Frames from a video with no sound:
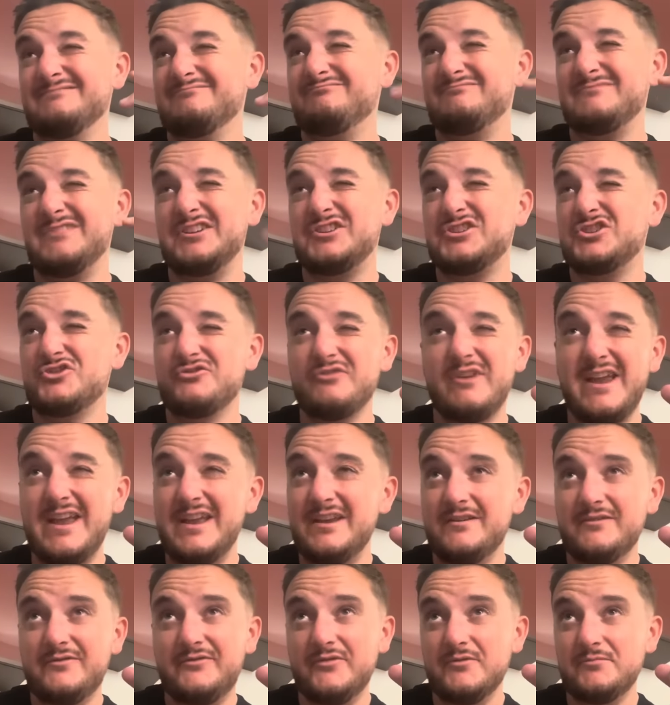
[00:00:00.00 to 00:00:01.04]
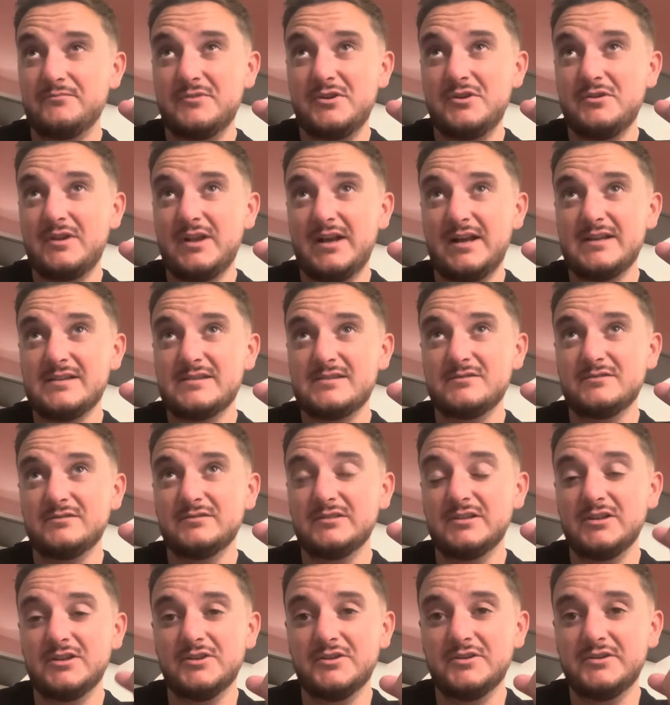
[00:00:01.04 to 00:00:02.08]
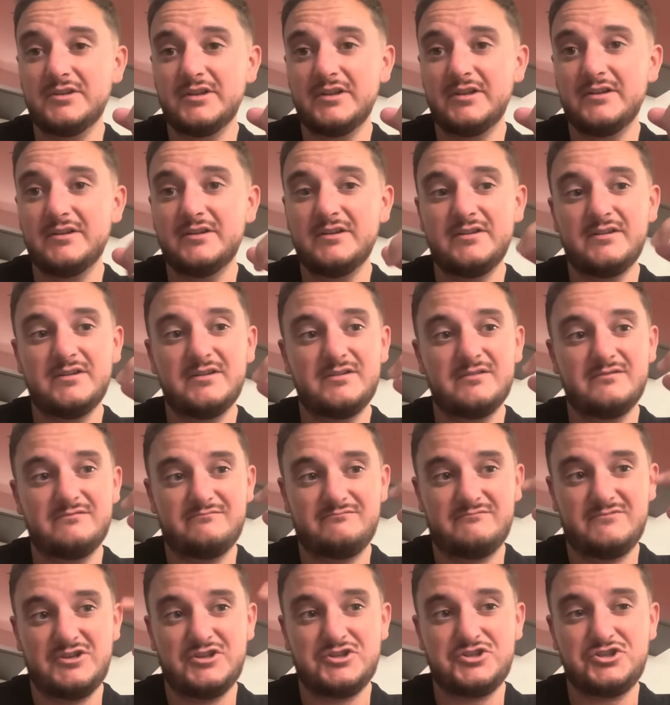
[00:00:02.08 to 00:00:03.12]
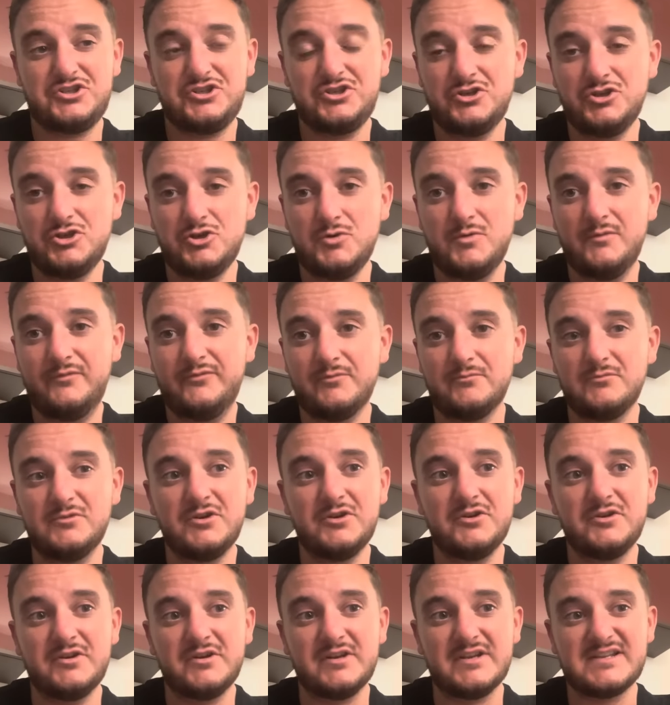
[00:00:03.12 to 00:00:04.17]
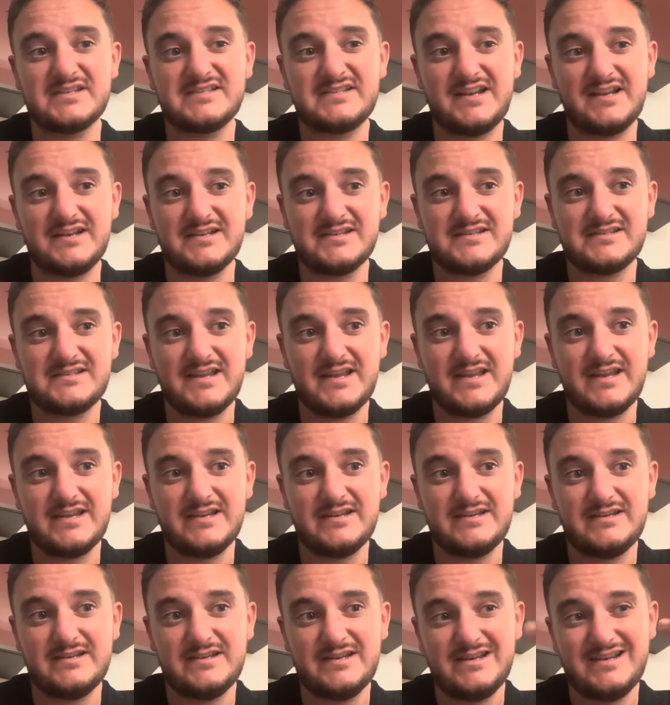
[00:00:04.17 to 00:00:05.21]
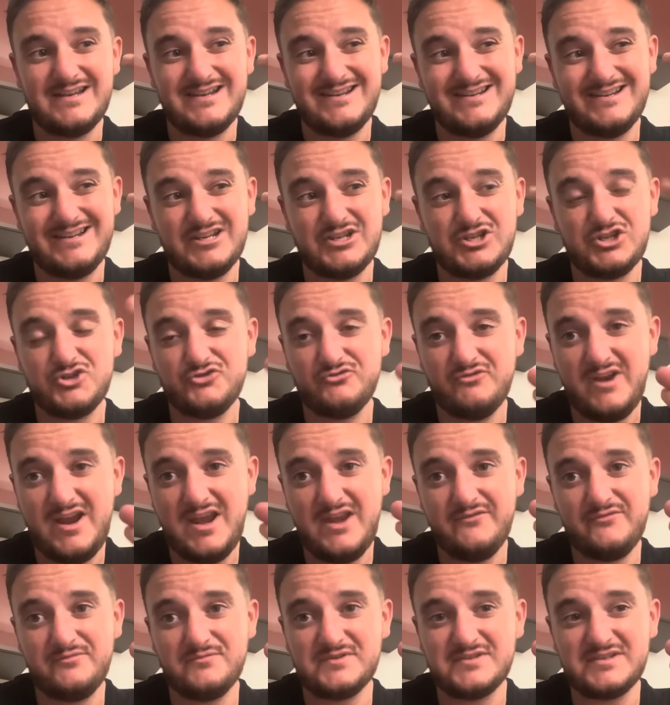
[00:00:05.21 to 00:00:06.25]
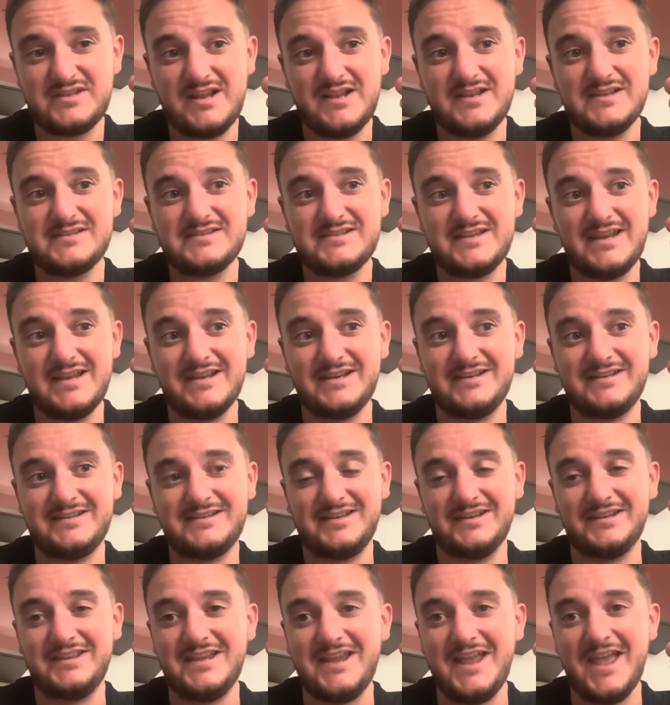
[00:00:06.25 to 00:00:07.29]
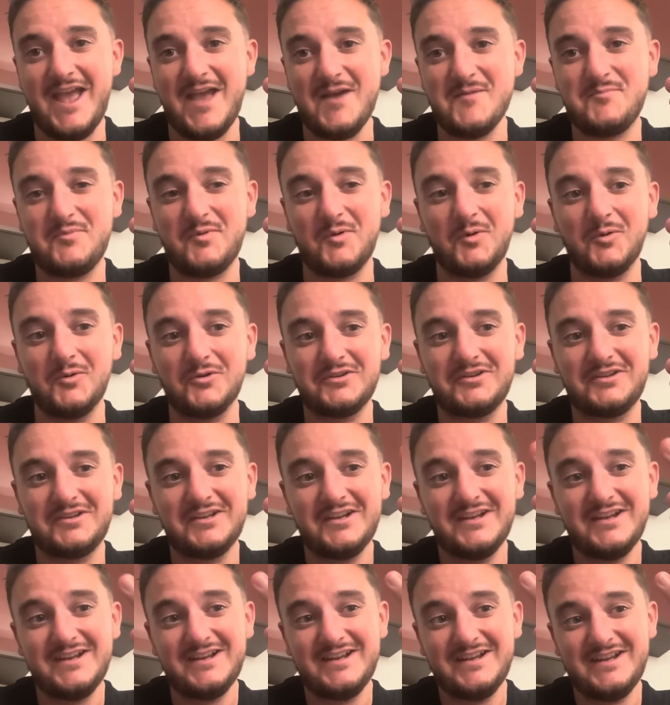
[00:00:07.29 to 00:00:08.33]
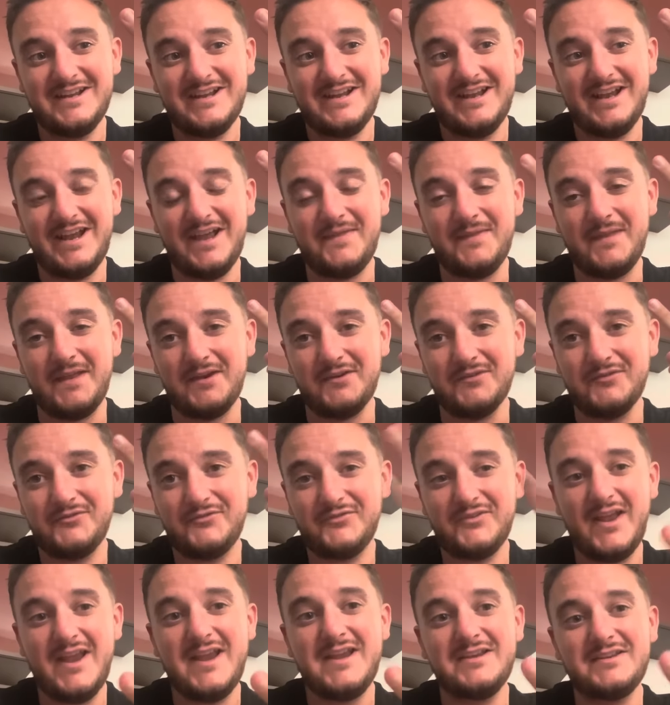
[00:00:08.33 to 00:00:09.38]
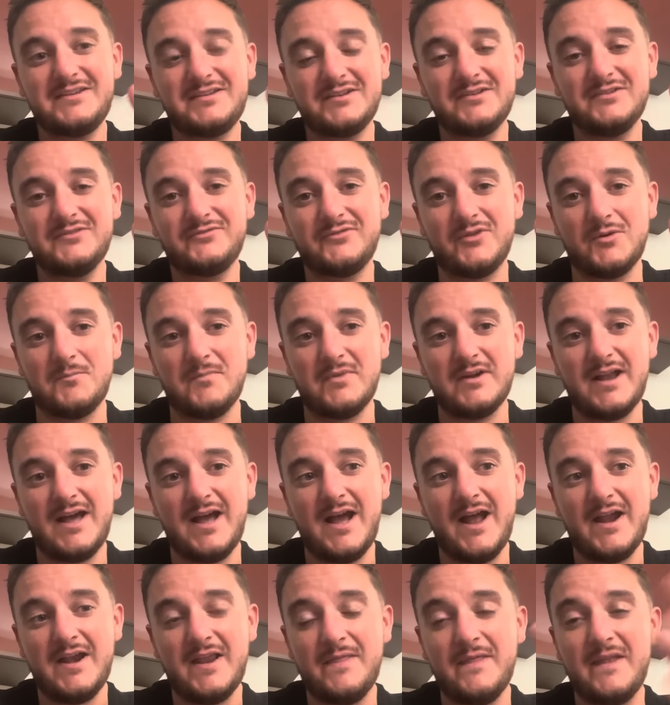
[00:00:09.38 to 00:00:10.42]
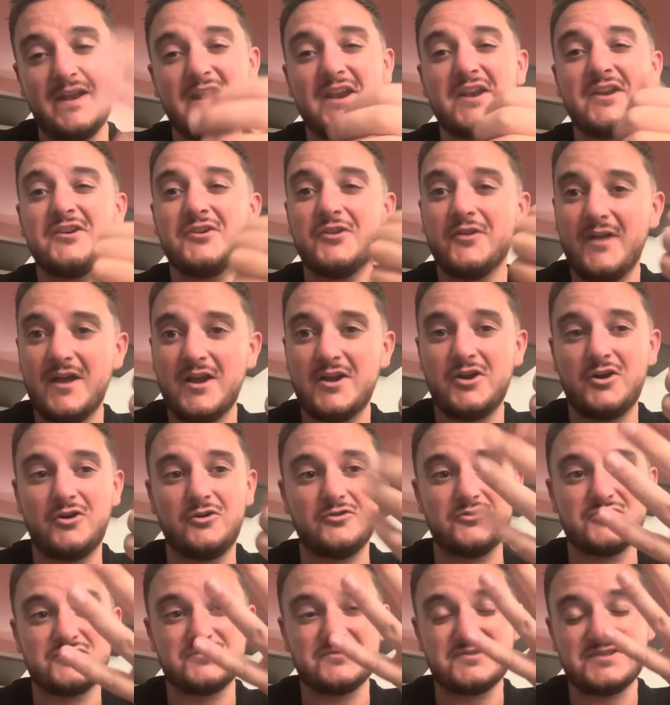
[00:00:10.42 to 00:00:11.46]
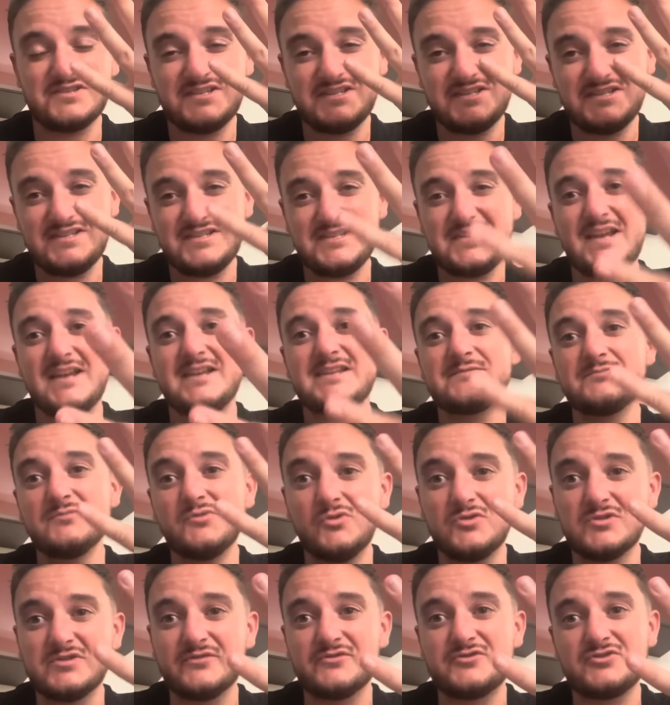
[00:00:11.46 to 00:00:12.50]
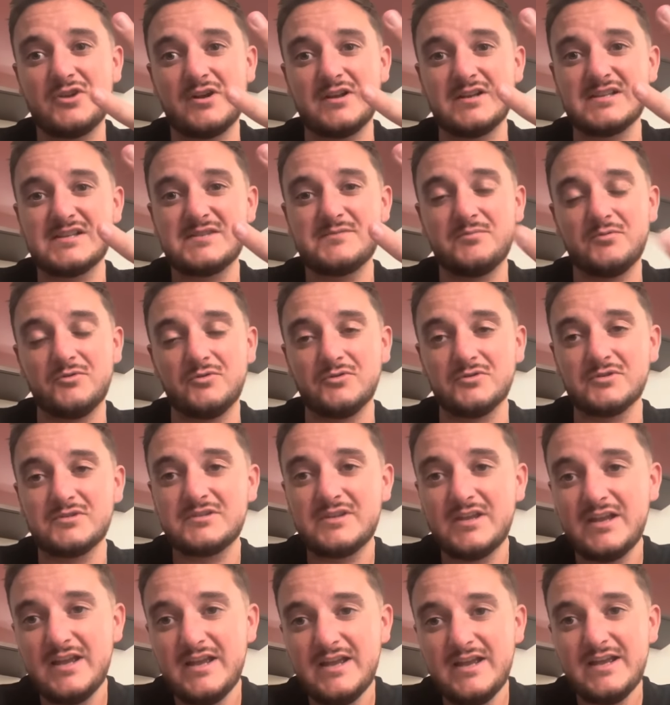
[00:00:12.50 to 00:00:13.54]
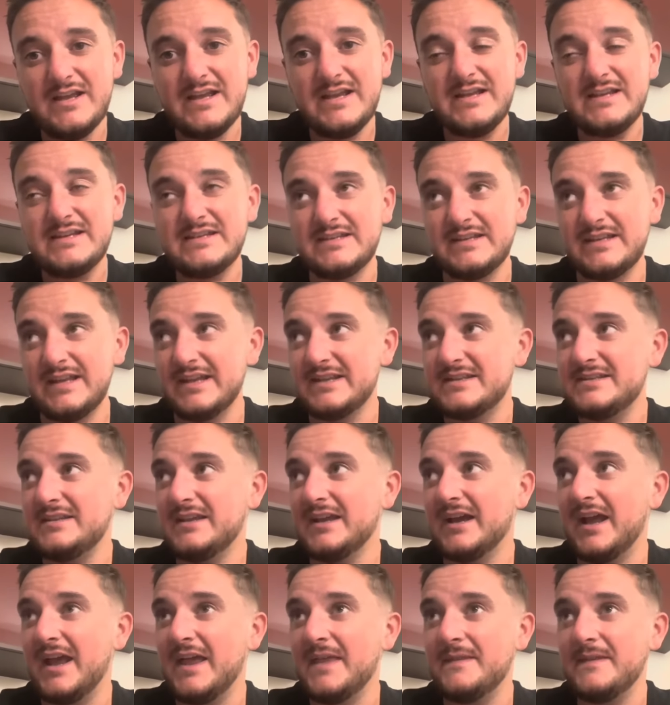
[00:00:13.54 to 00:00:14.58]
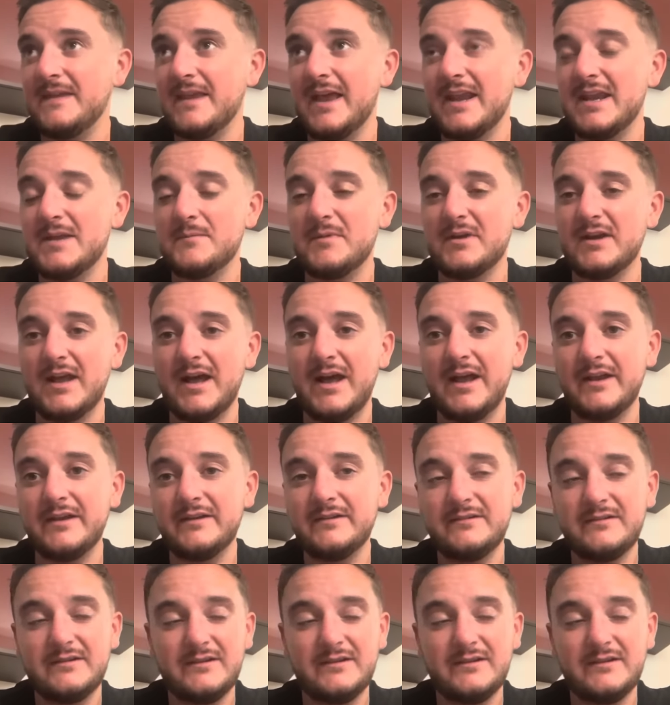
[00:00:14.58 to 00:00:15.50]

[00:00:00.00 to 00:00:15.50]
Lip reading: A train from Newcastle to London. A tube from London to Stansted. A train from Stansted to the airport. And then a flight from Milan, and then another car. So 6 modes of transport to get here in the end of Milan.